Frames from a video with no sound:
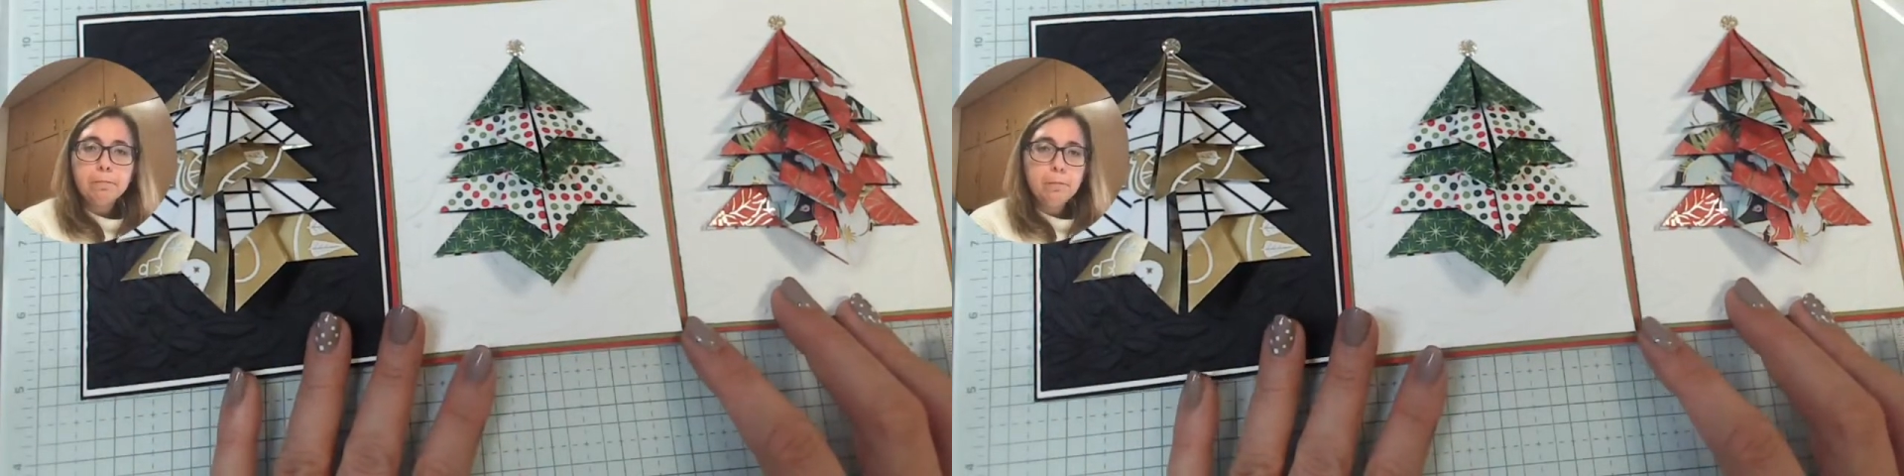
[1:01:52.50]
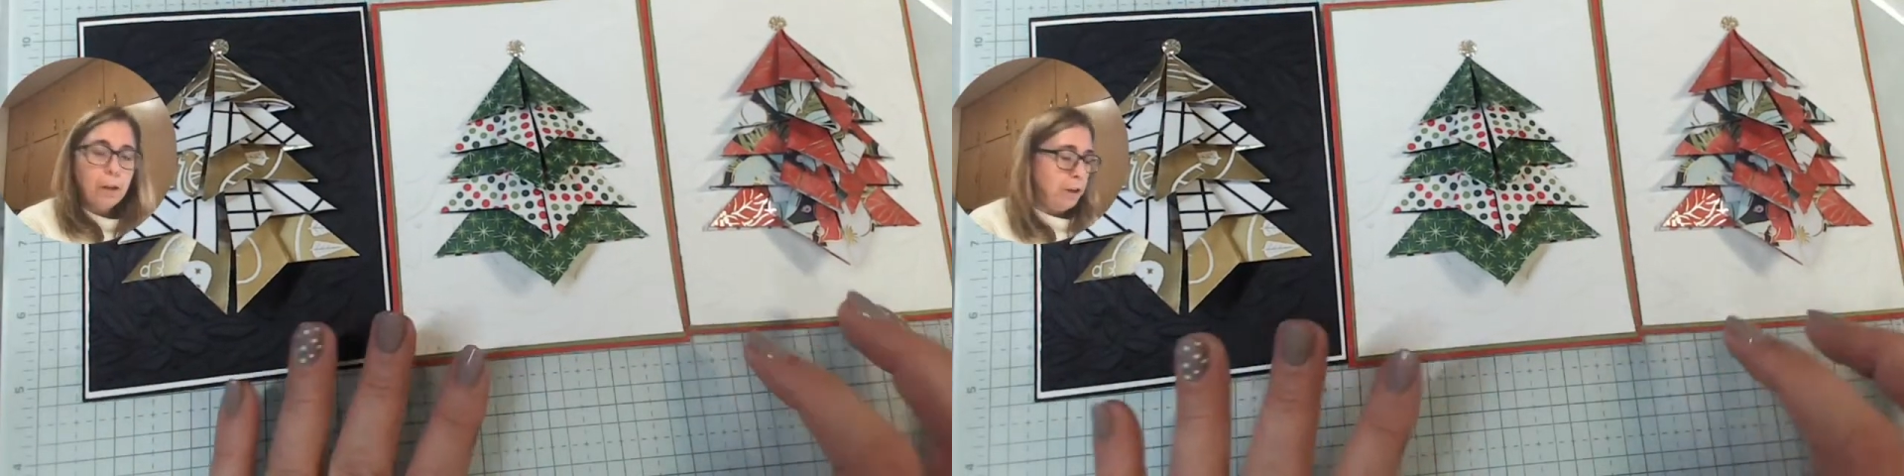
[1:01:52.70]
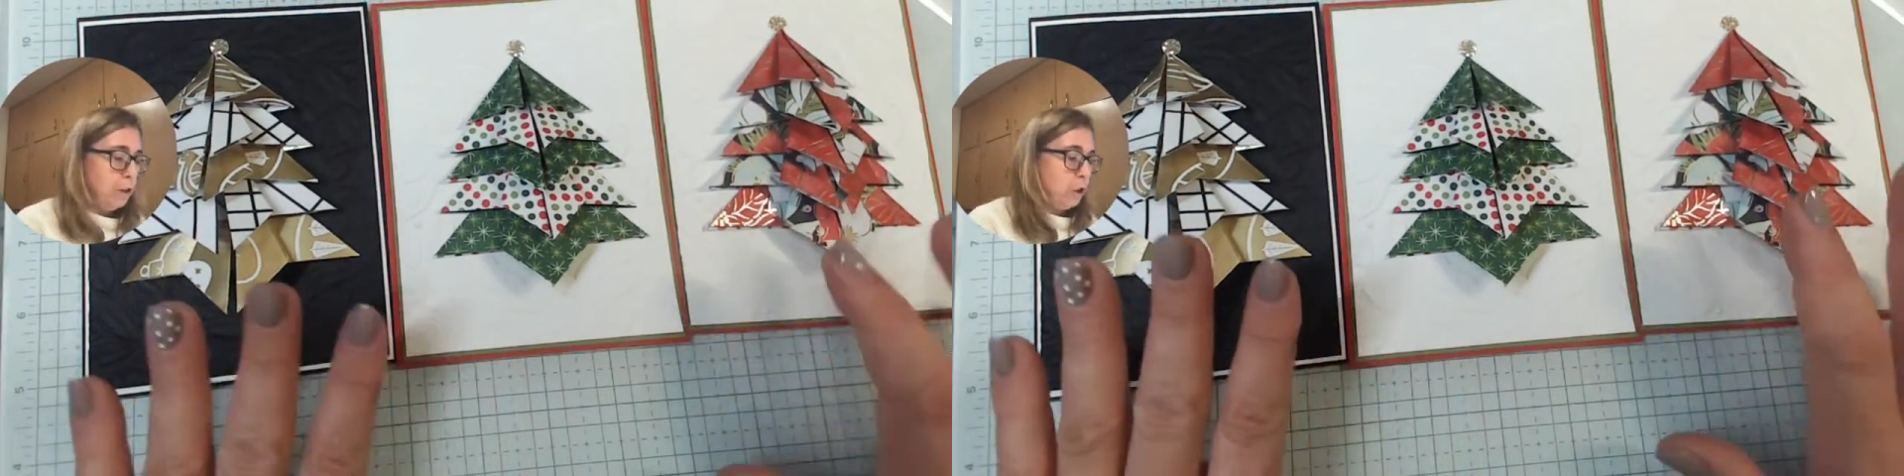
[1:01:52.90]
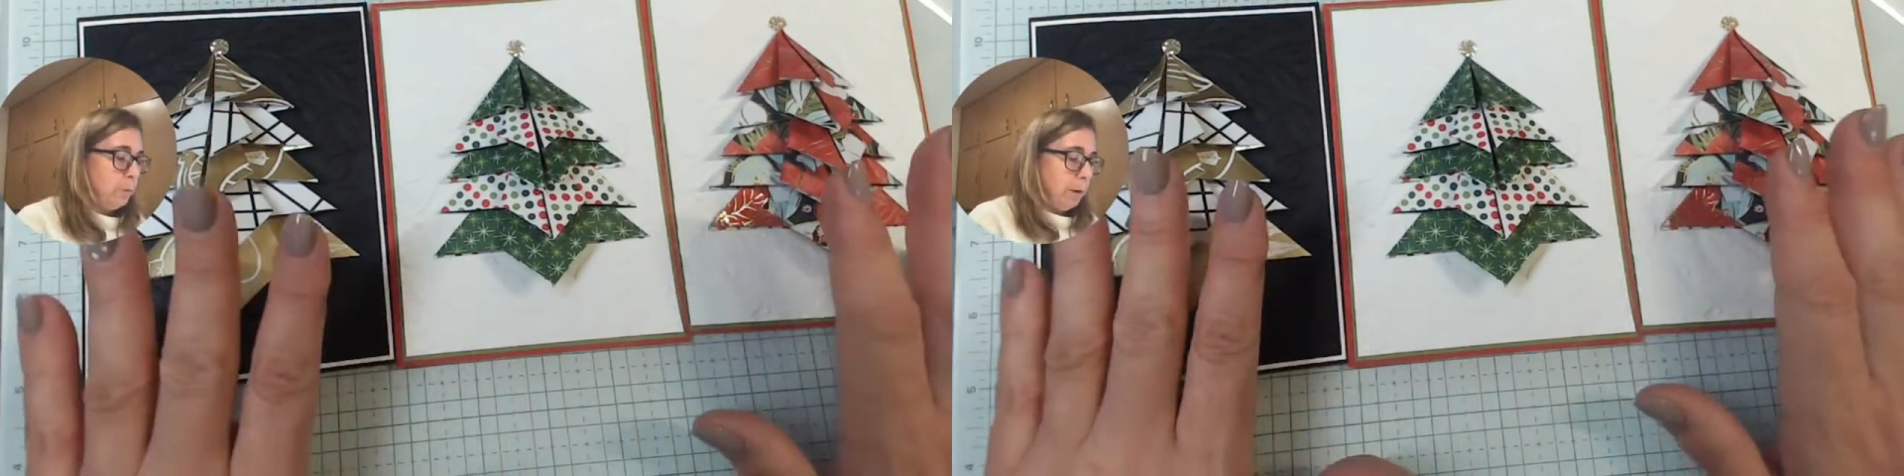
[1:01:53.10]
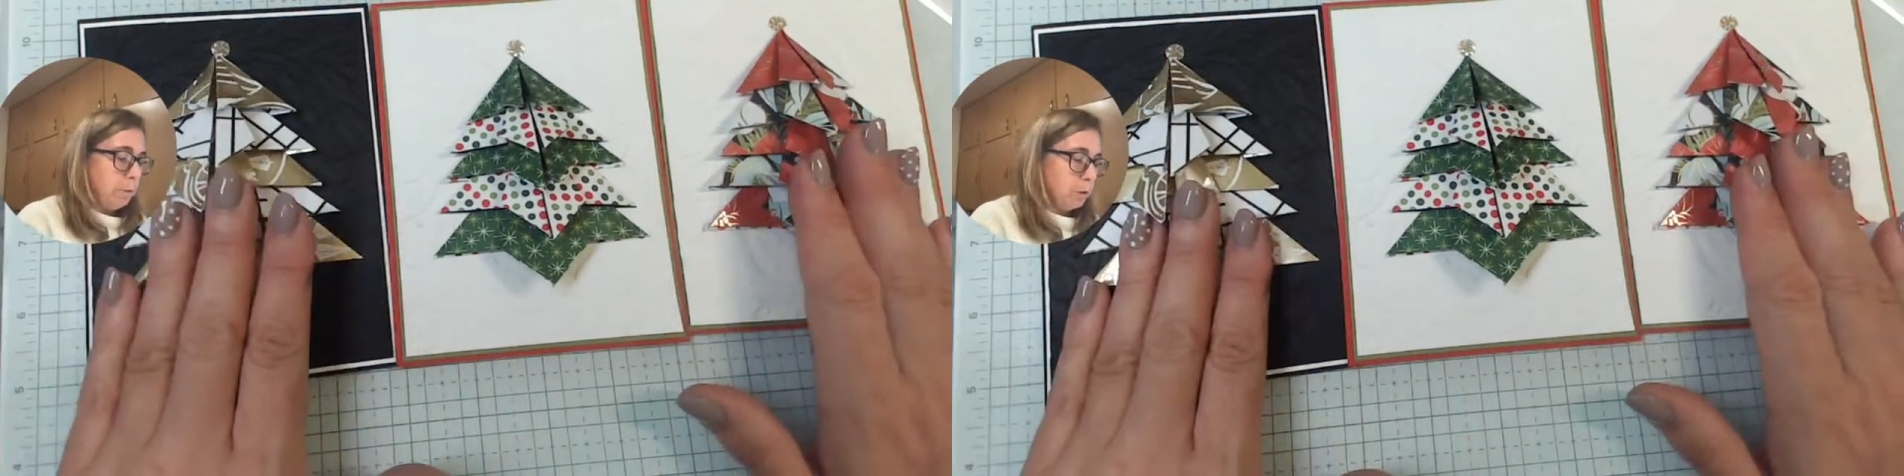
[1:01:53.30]
These two
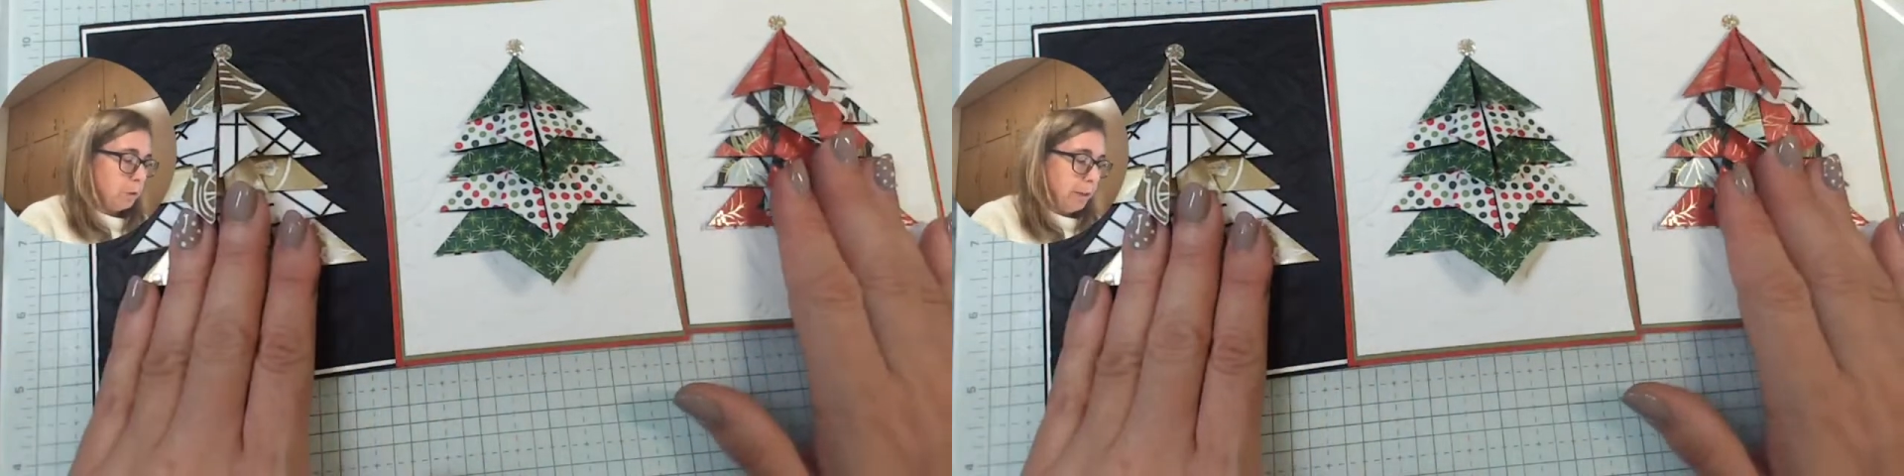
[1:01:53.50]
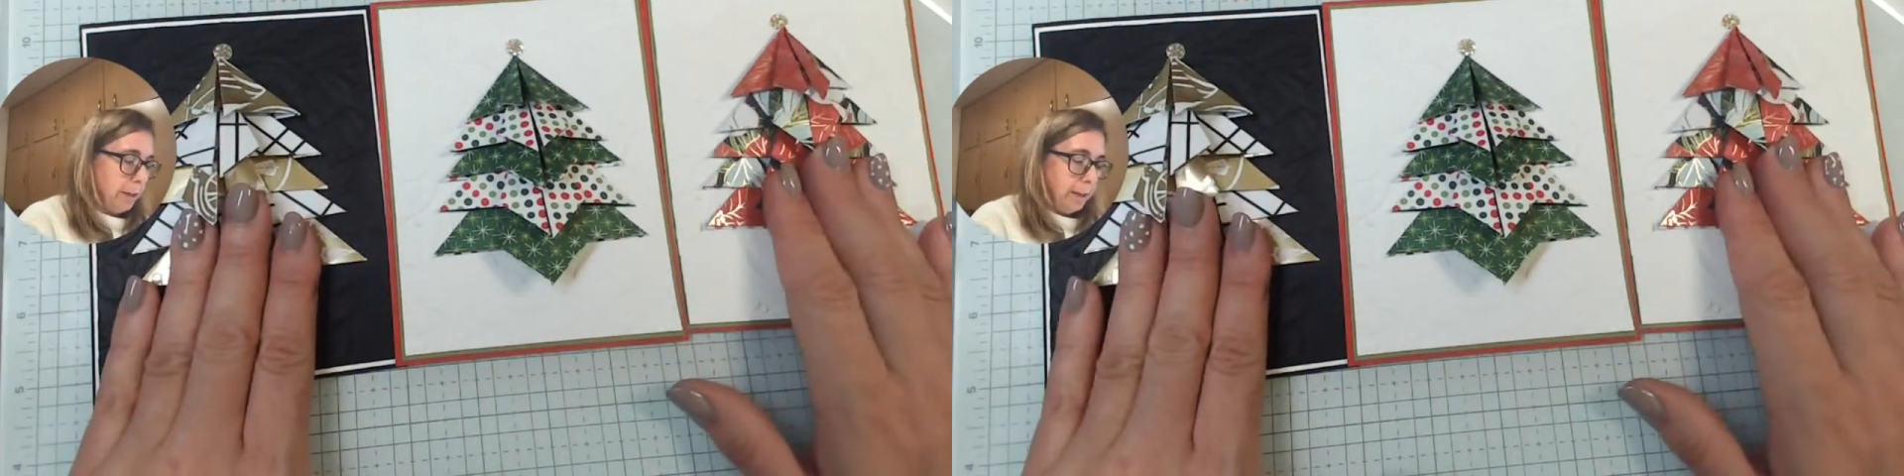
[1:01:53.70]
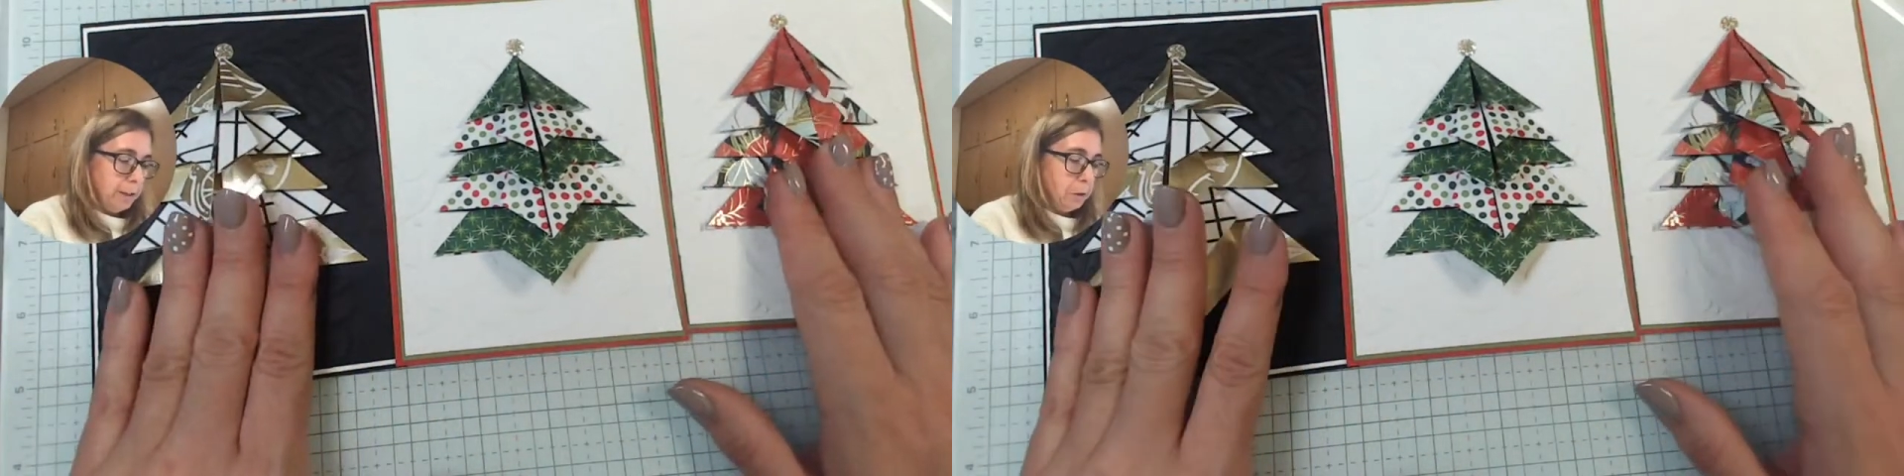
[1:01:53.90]
papers are stunning, guys.